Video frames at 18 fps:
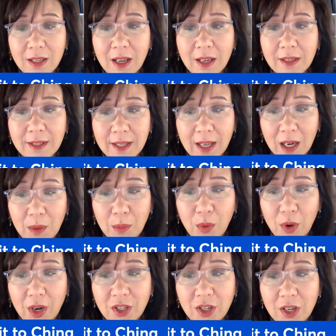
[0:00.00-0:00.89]

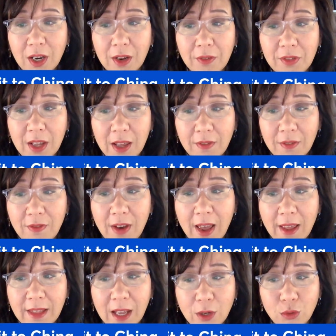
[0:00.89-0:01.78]
celebration of the
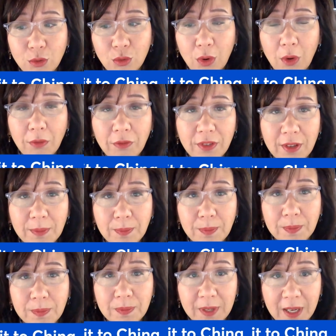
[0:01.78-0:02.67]
event that drove the
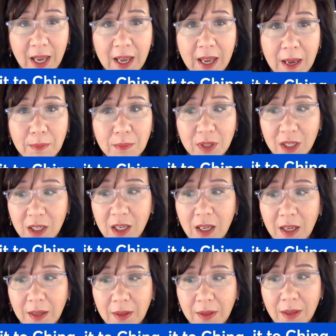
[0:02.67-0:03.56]

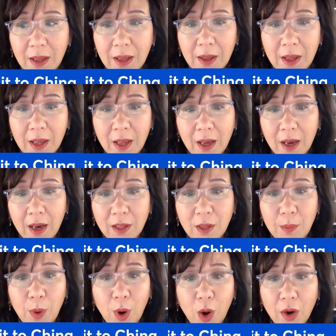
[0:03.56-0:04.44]
KMT,
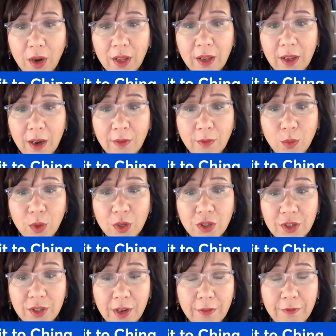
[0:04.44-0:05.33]
the party of
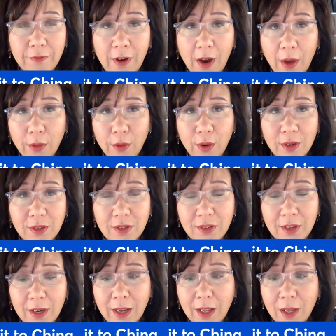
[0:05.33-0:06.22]
which their father is
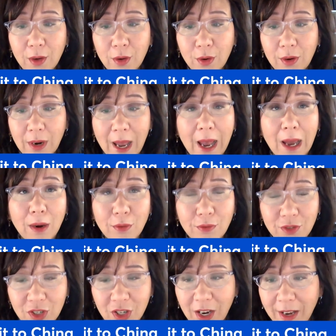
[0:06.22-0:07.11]
the leader, out
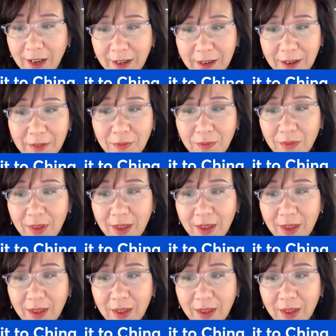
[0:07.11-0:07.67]
of China.